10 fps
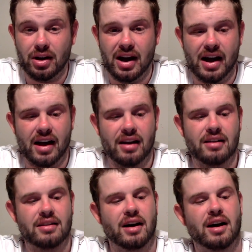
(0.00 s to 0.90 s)

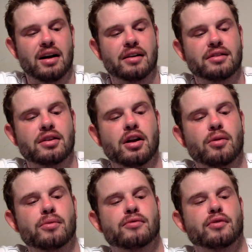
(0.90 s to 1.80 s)
And uh, you
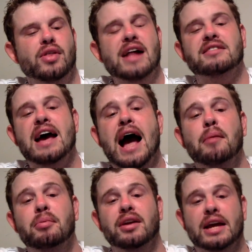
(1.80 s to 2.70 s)
know, for that to
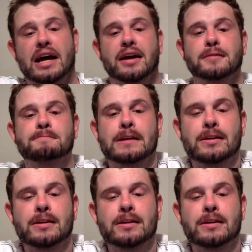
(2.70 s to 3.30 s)
happen again,